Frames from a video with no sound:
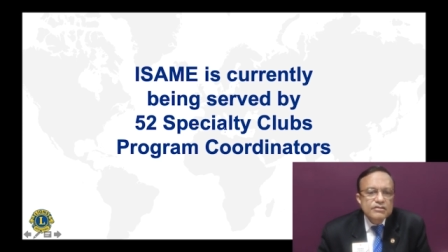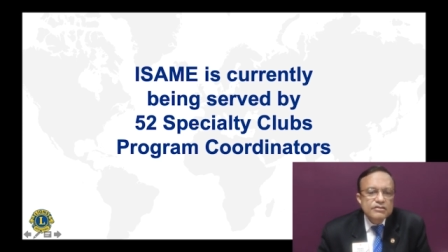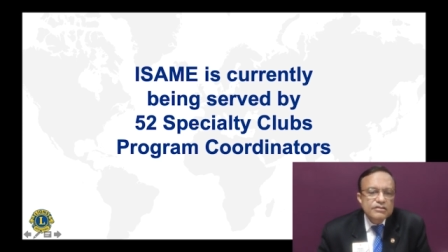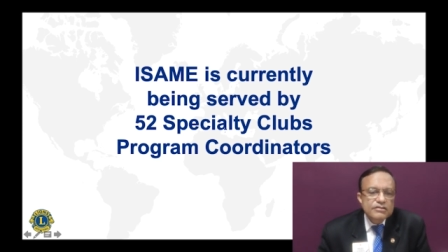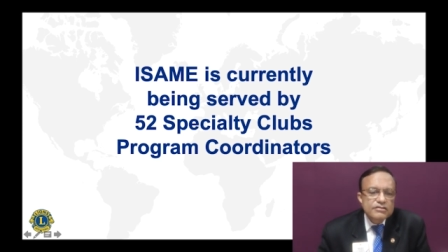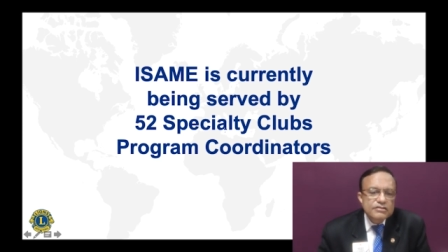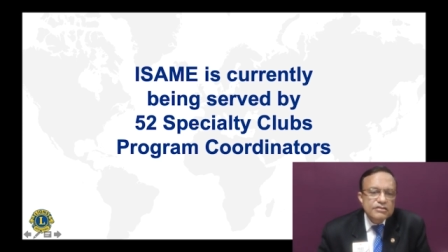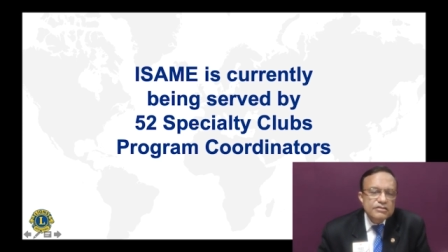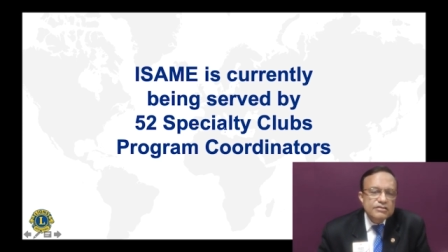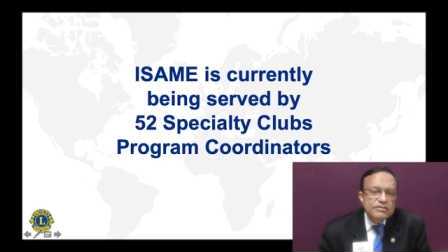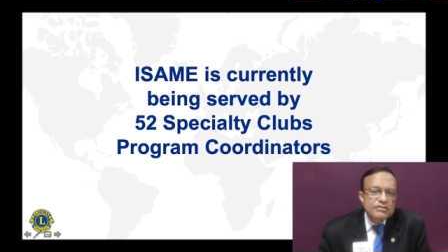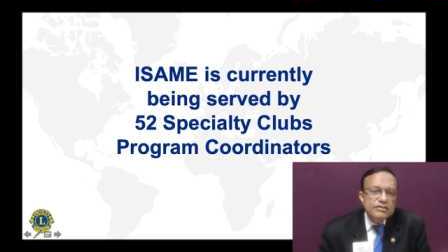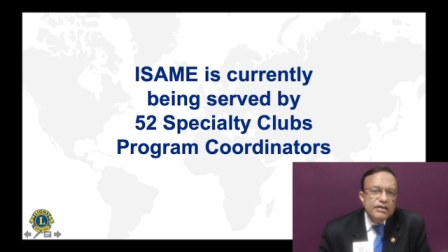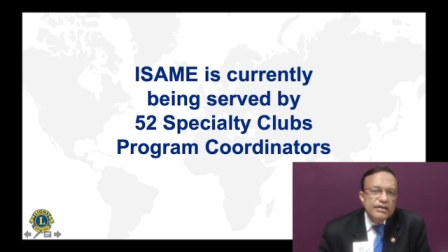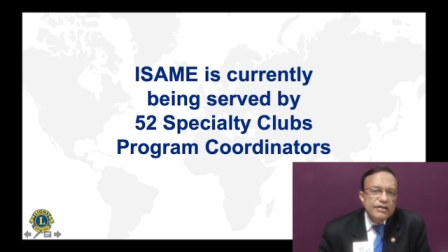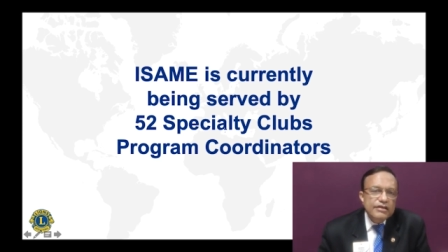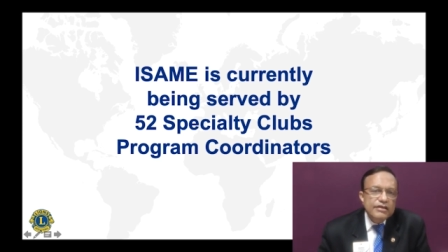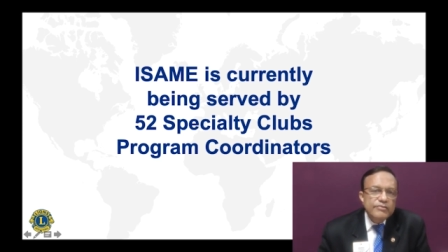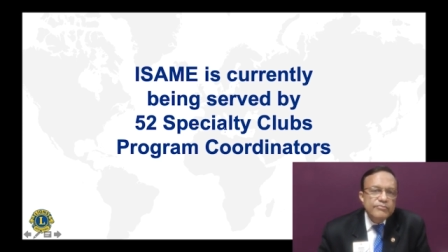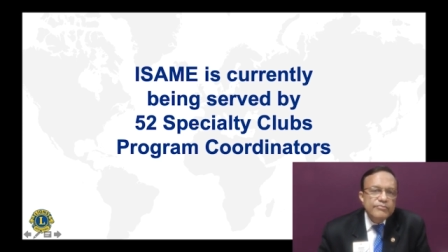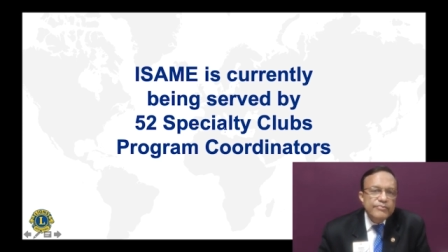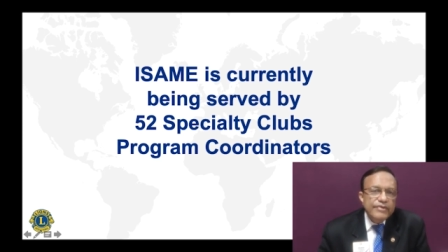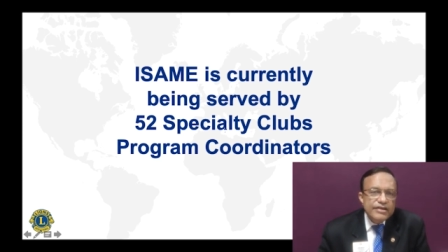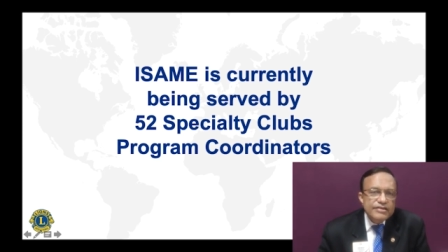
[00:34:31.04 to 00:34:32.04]
This is the
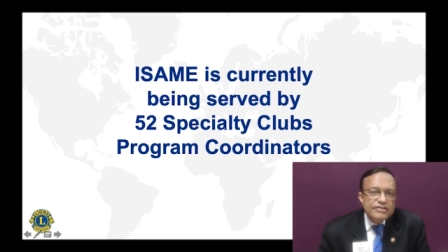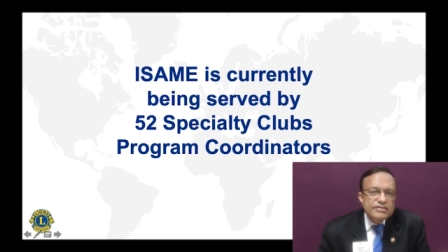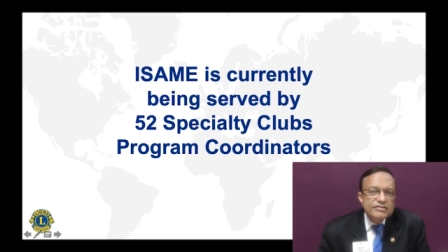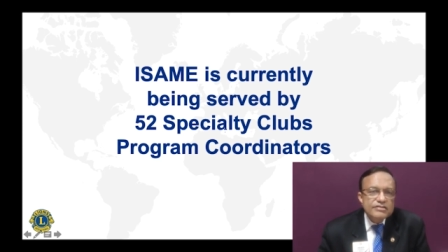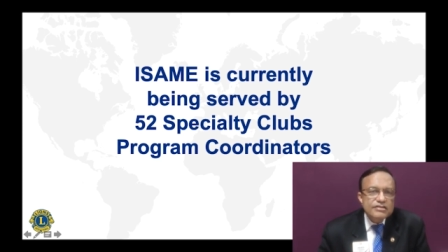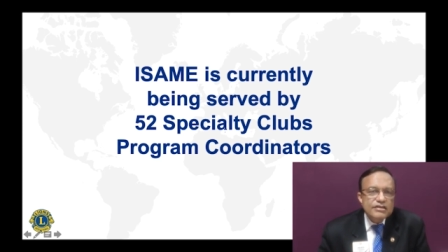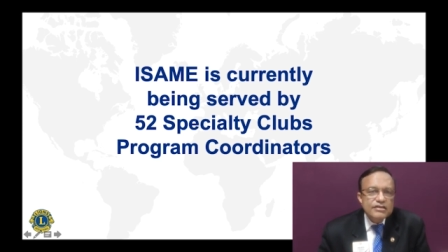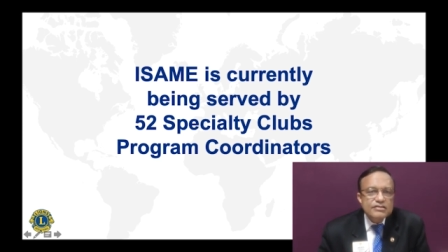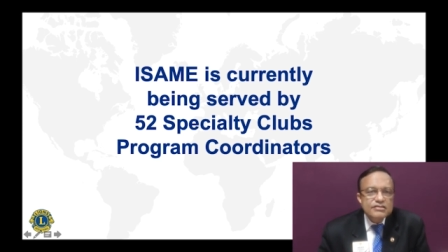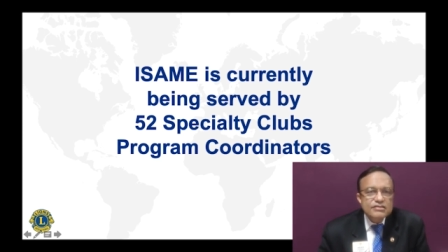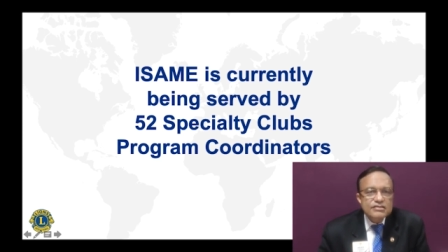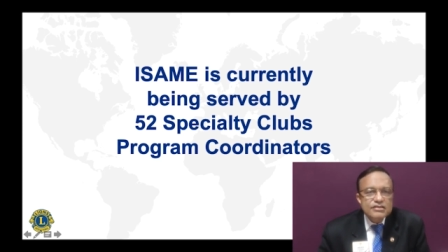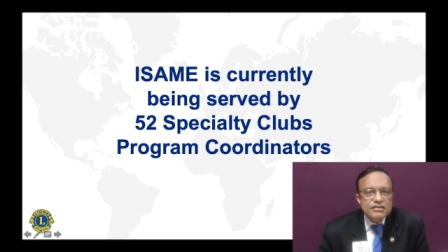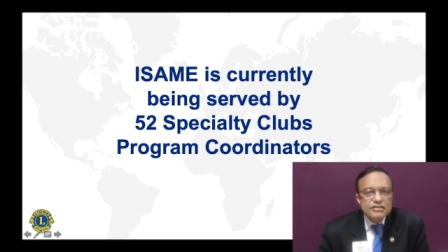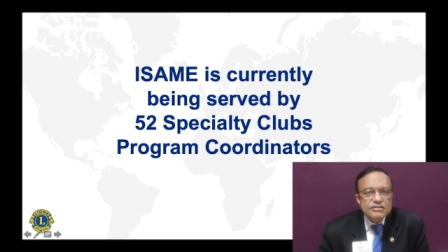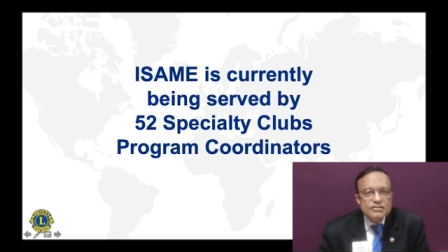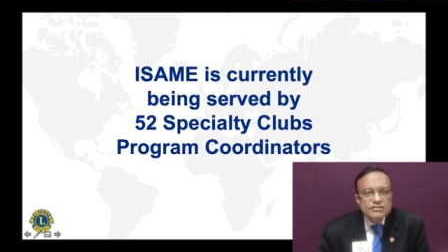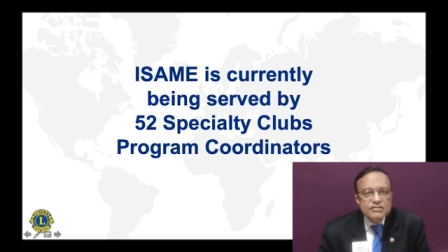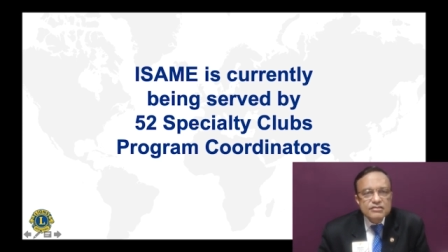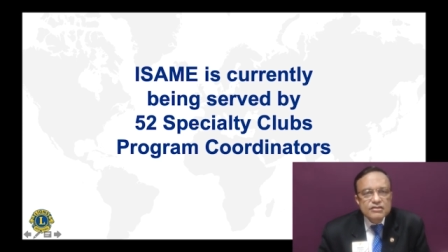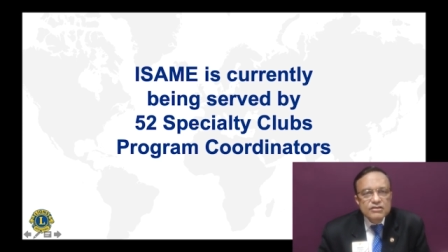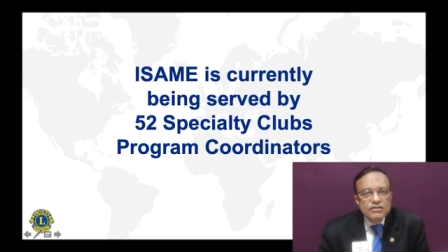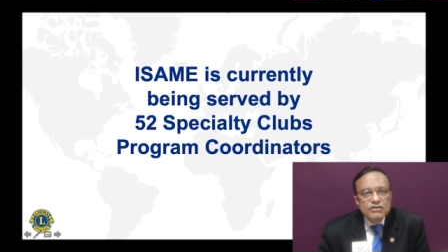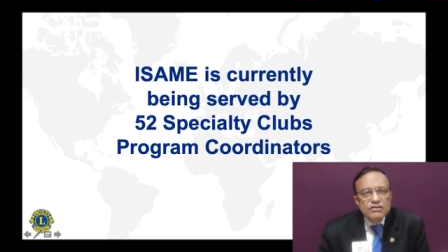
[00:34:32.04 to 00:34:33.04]
immense
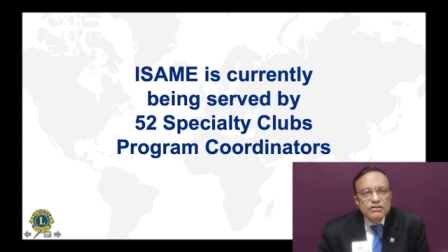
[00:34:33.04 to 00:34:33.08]
success